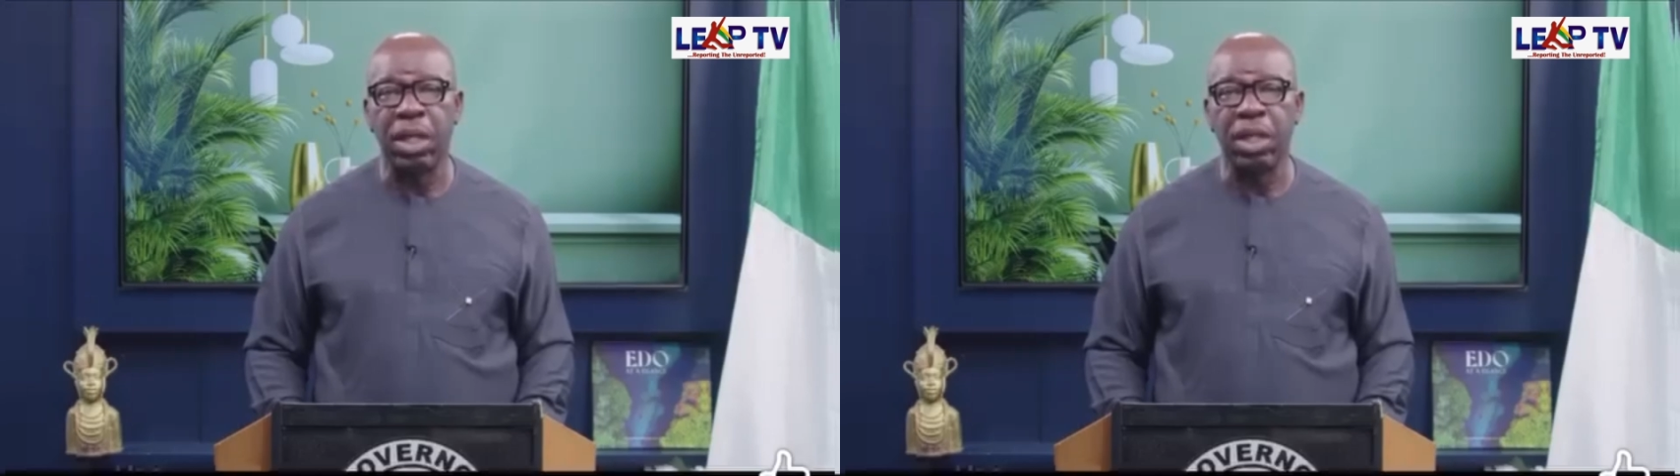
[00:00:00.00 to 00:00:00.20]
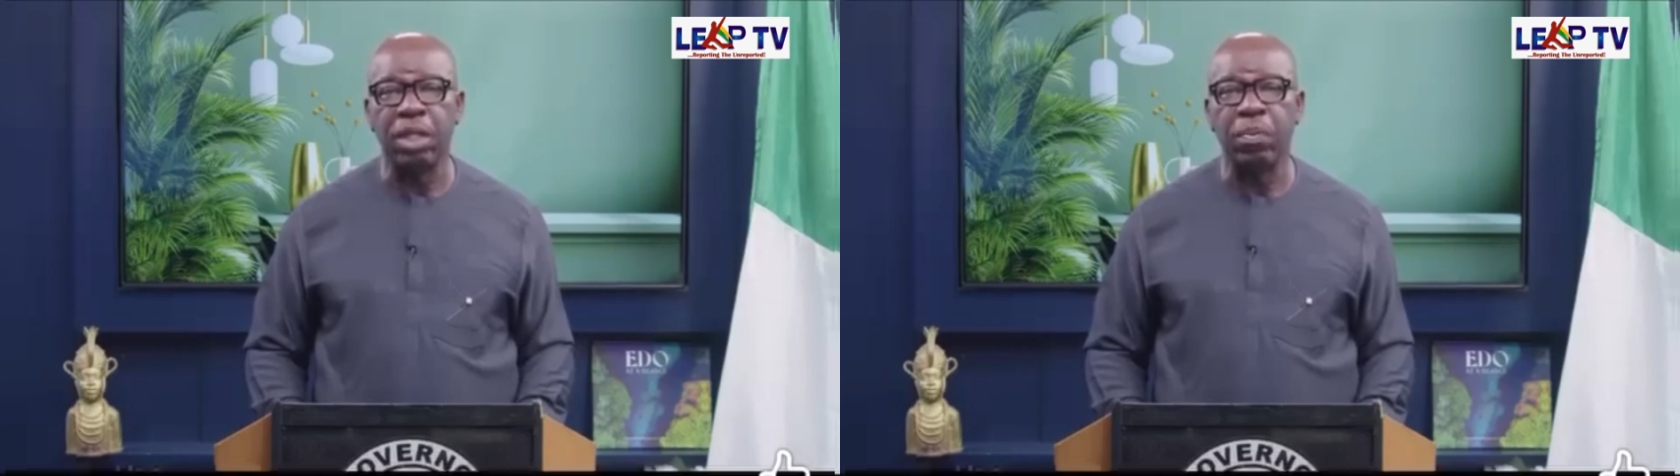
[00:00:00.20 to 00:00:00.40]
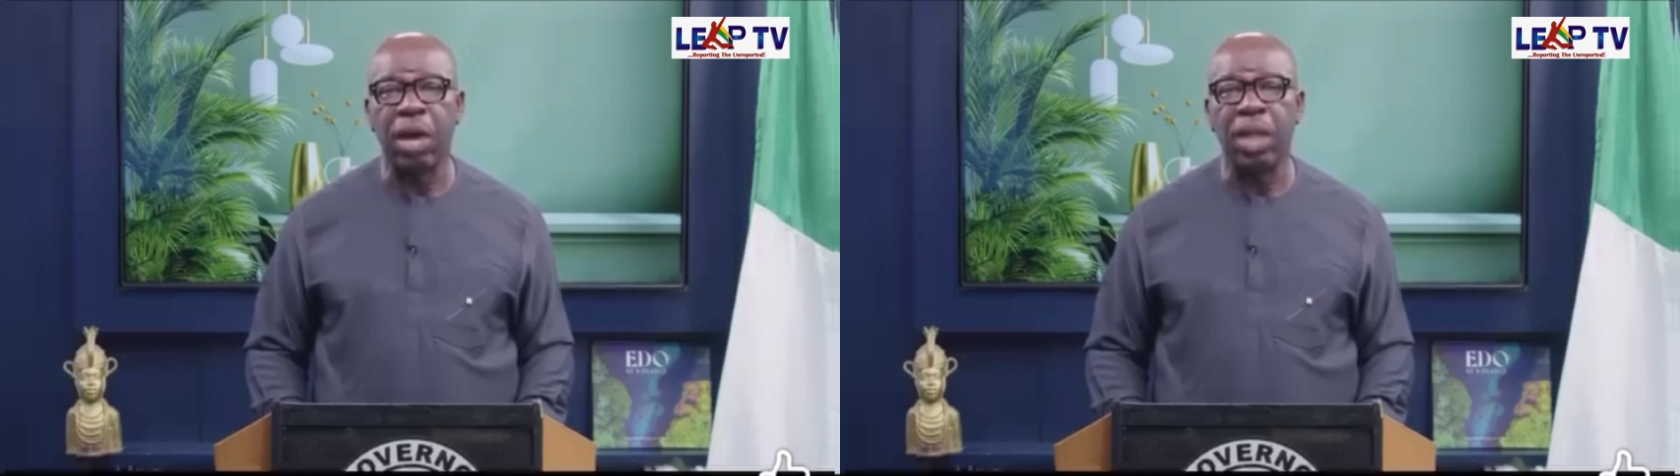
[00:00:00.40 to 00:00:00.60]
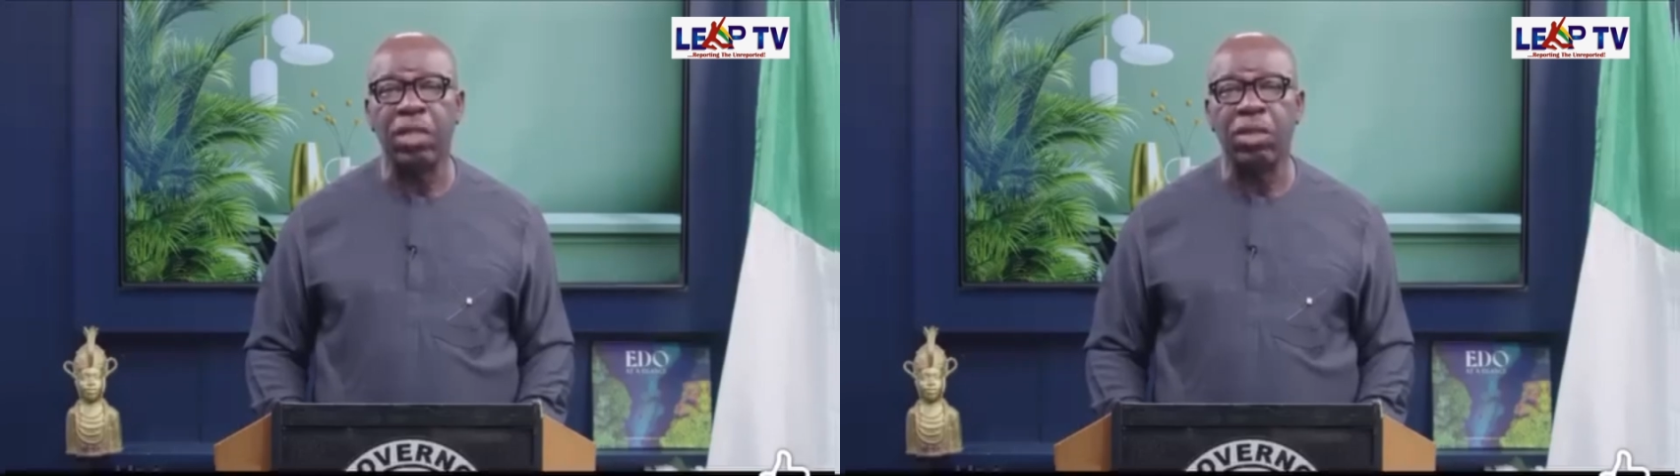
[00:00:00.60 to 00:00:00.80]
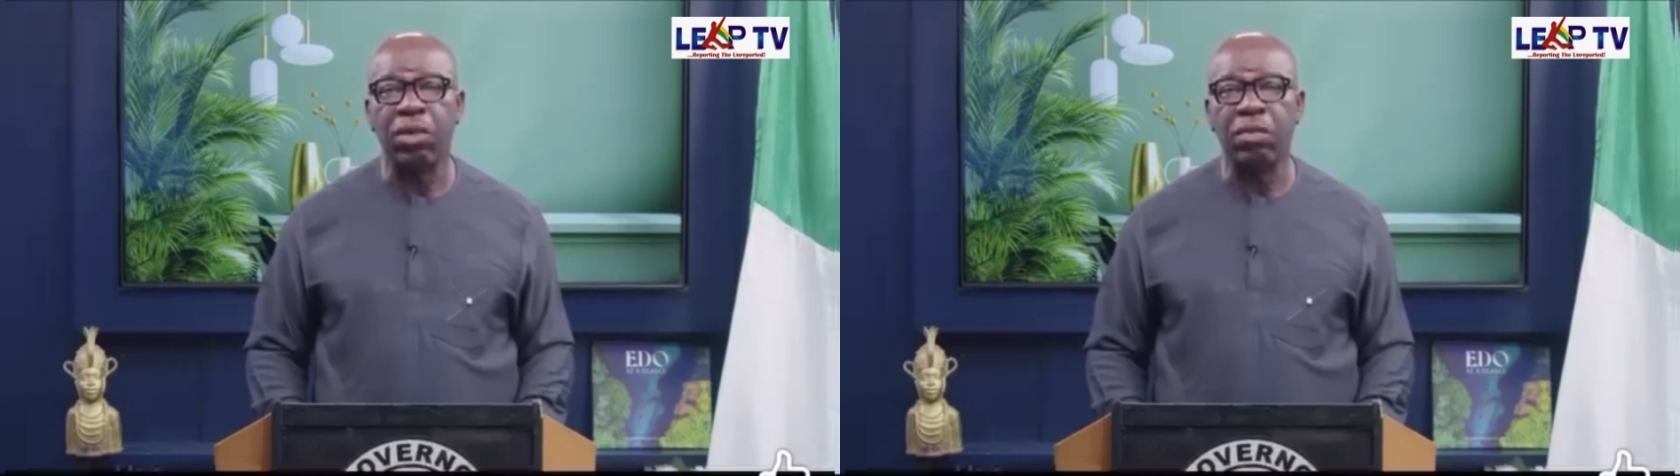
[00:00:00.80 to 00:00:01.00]
in
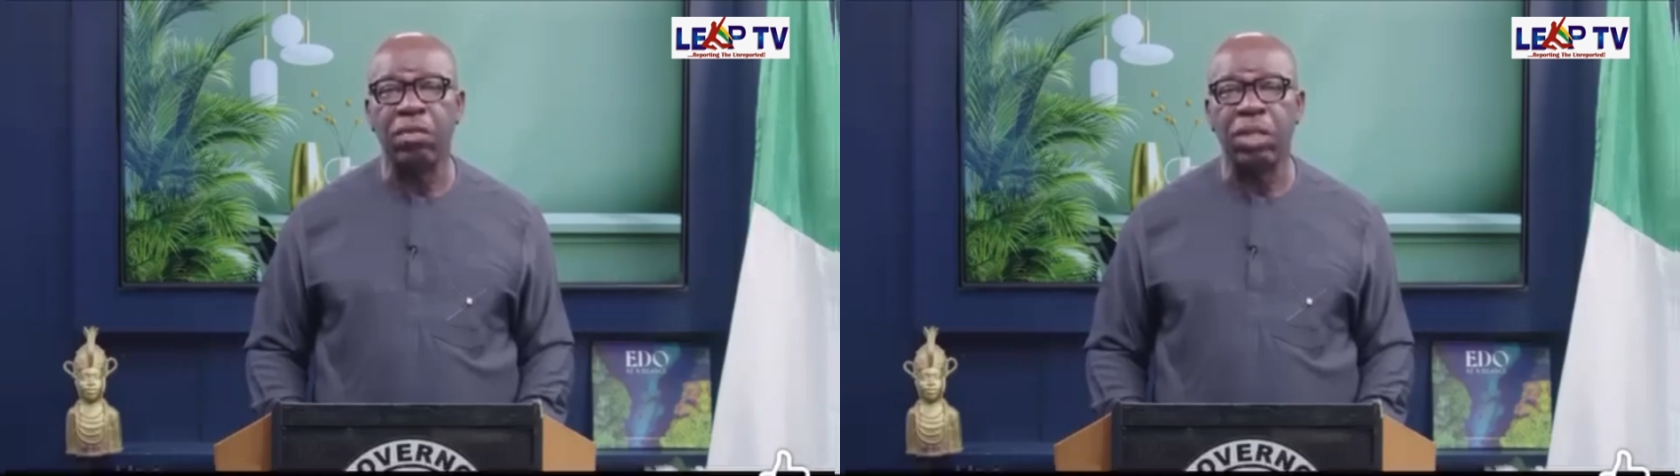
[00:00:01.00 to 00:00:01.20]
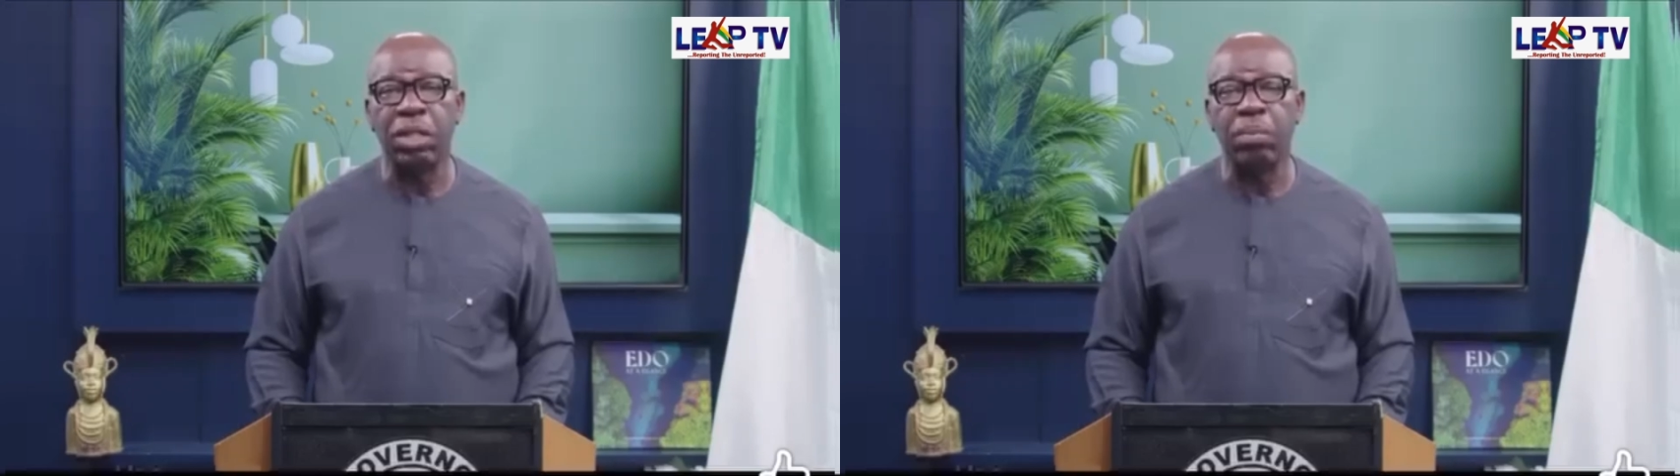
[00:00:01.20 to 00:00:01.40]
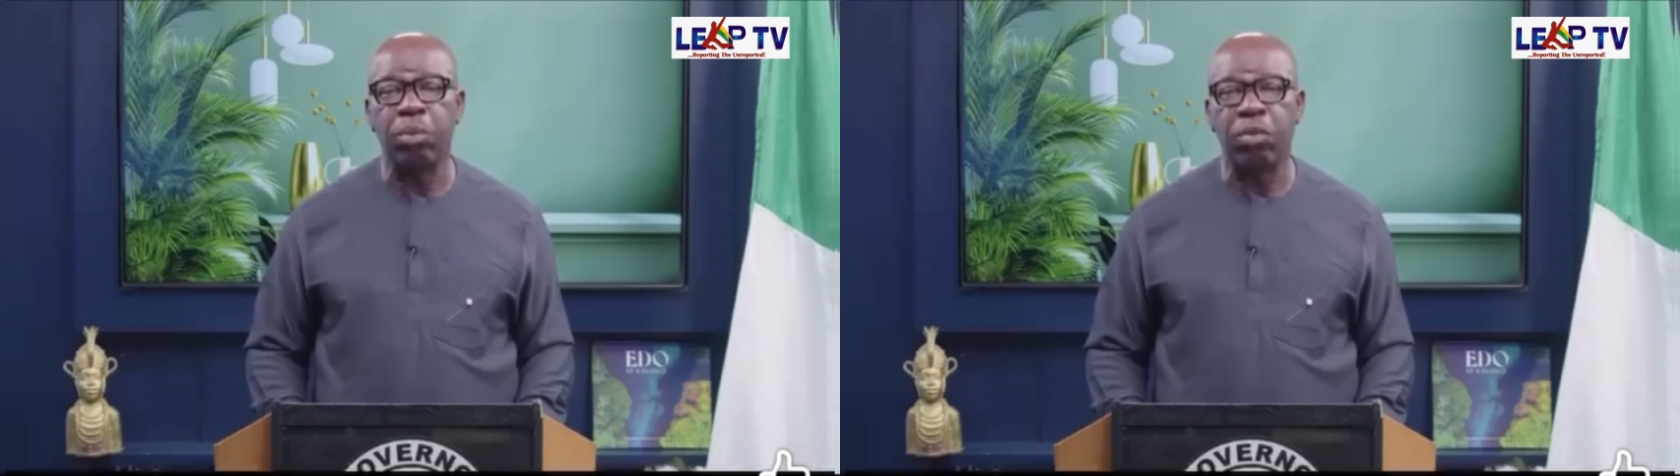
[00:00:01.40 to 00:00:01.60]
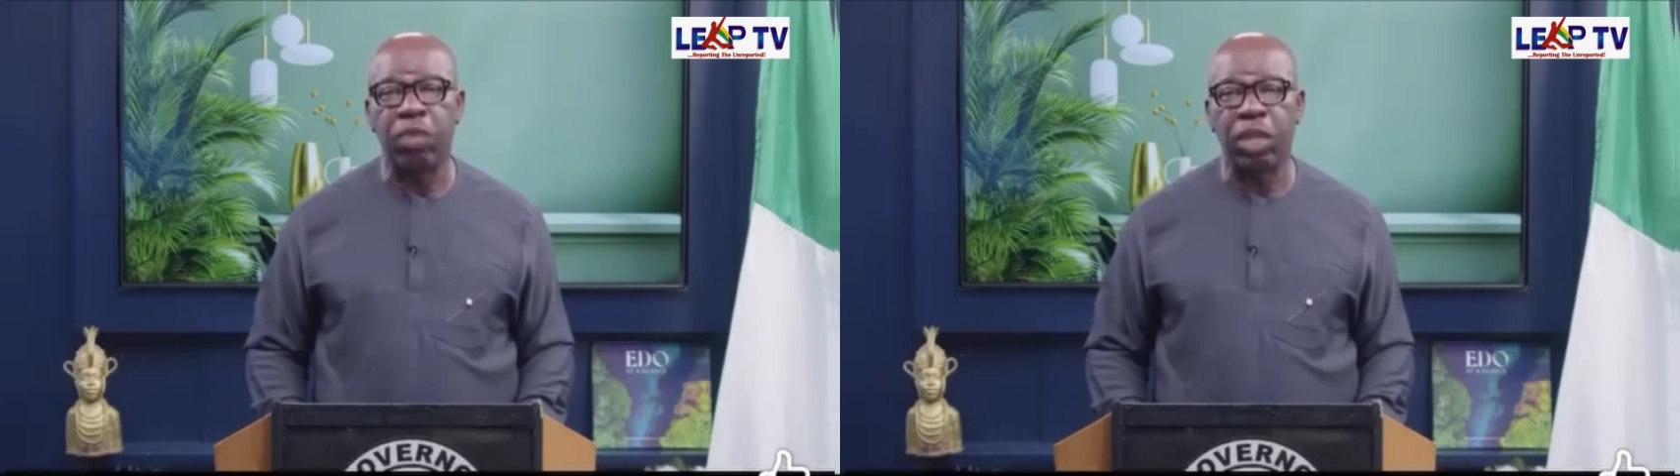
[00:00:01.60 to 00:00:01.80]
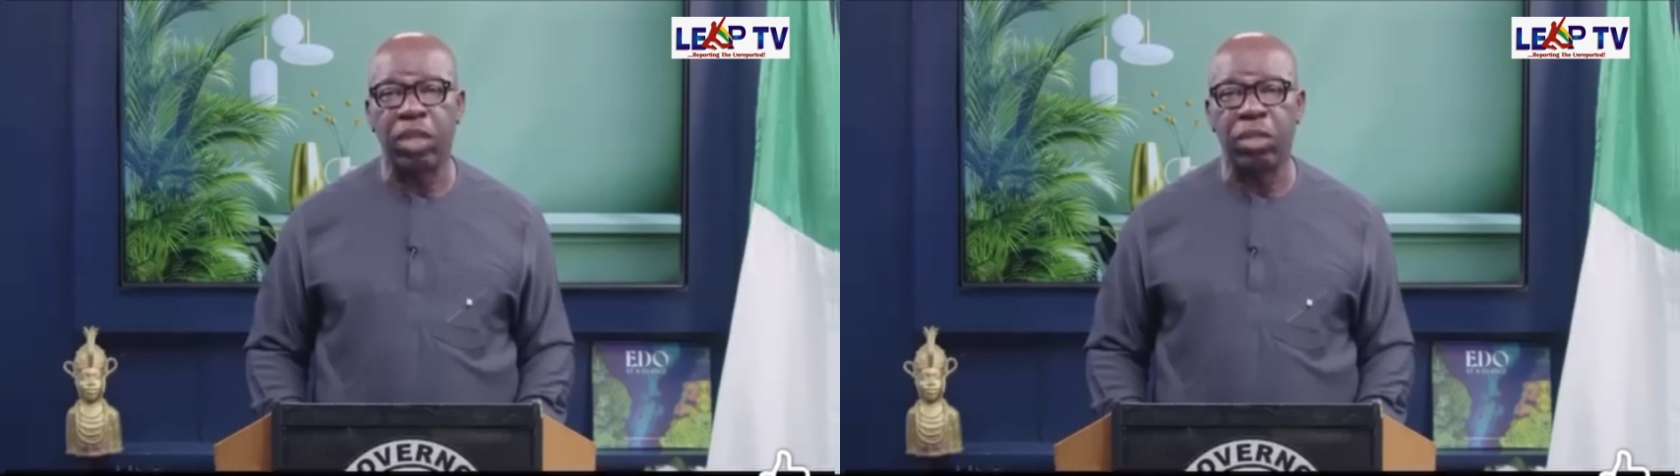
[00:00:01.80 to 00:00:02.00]
spite of this
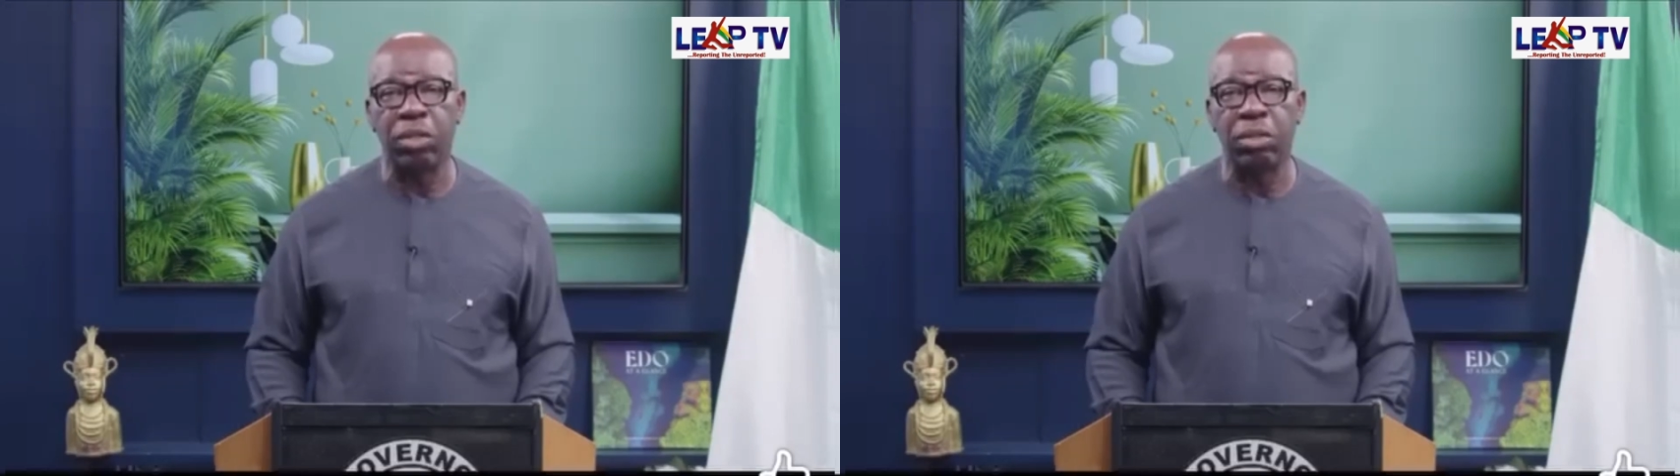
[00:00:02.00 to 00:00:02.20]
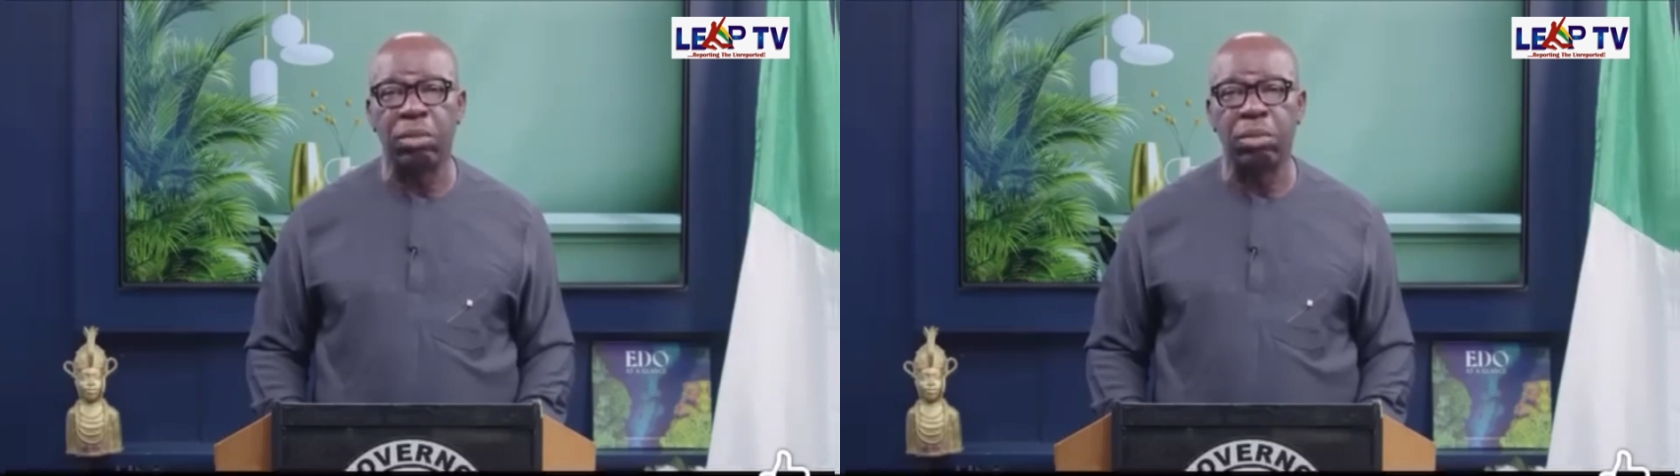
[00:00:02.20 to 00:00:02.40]
provocation.